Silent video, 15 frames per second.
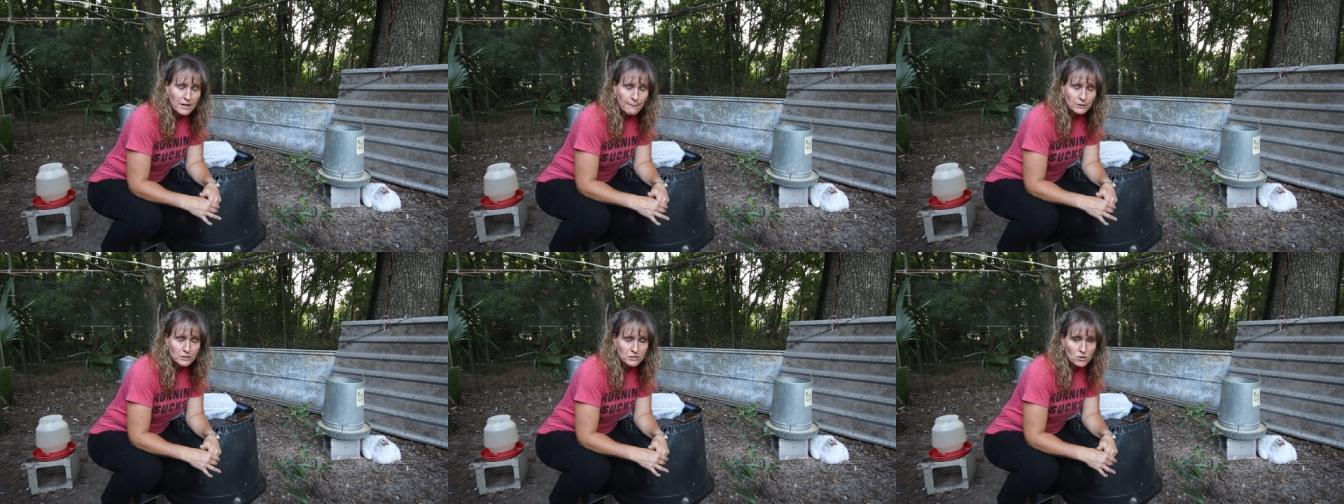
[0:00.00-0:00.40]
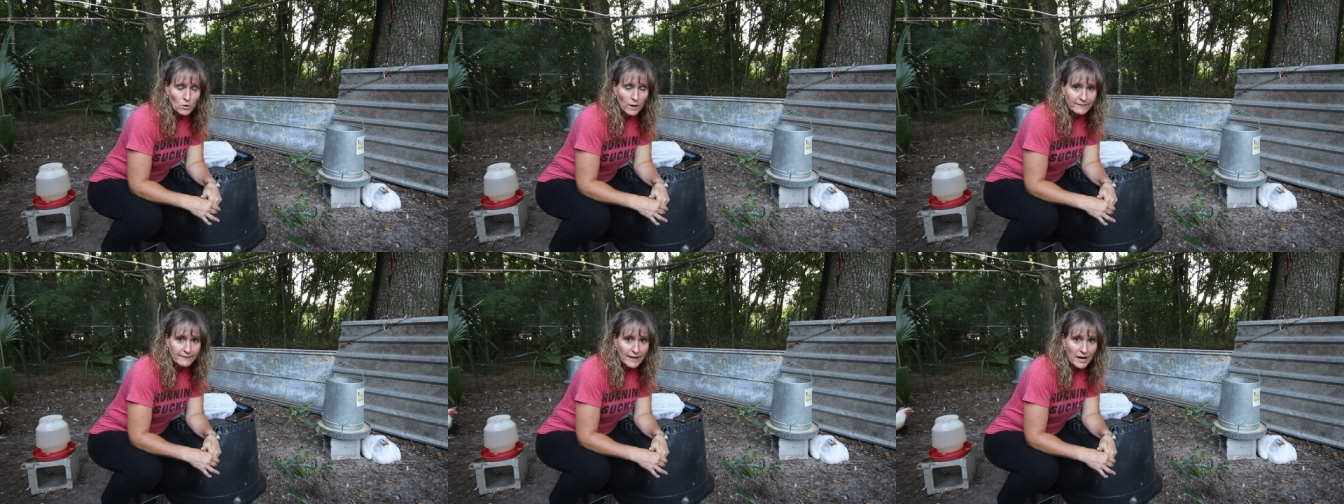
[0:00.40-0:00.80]
numbers
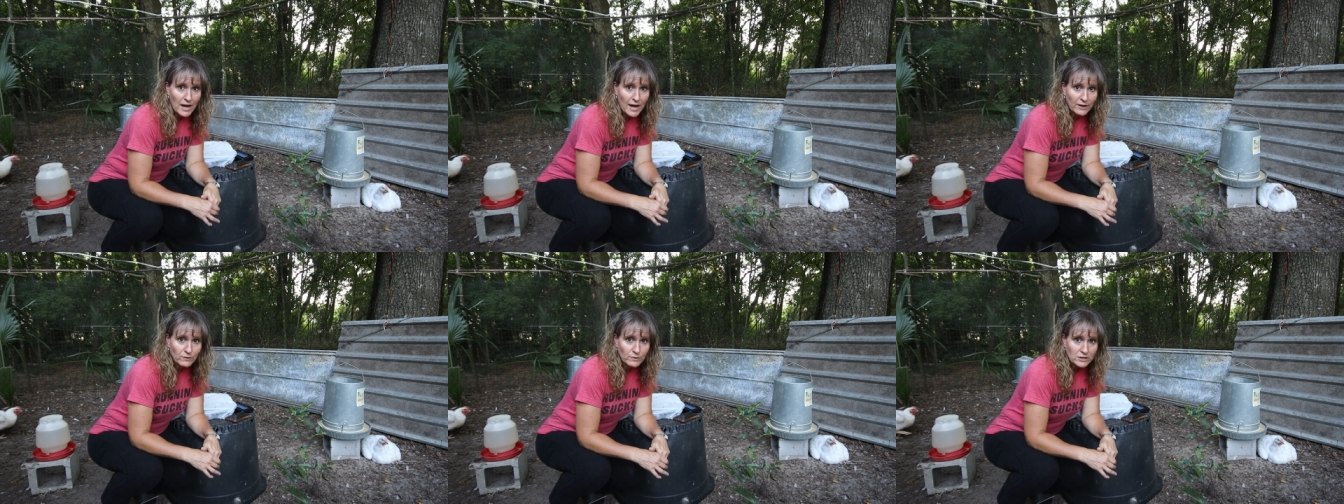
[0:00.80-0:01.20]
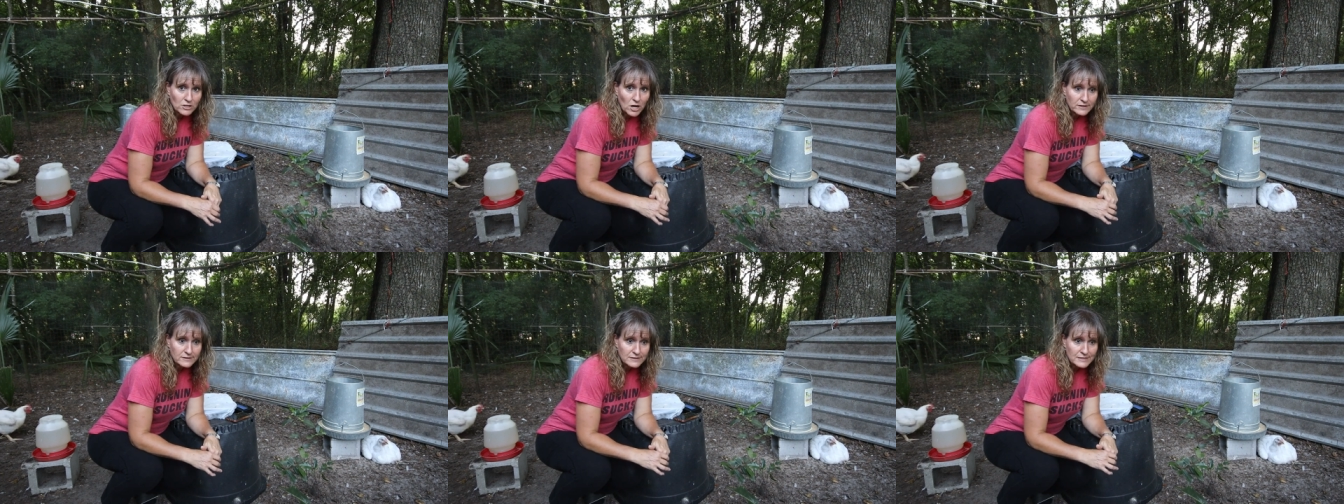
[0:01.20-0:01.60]
quite that high with
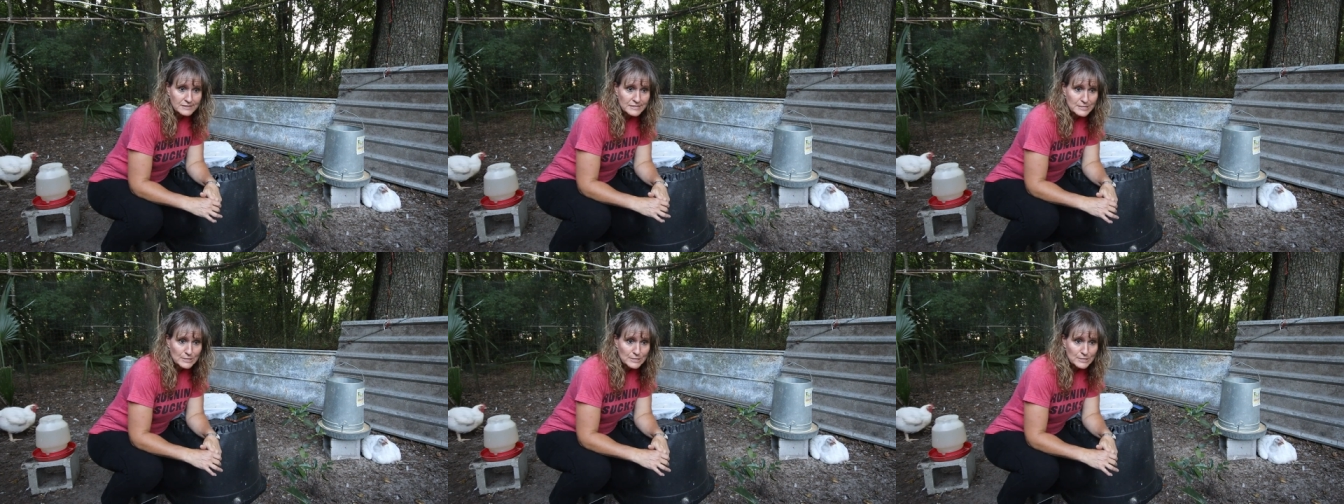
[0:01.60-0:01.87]
losses.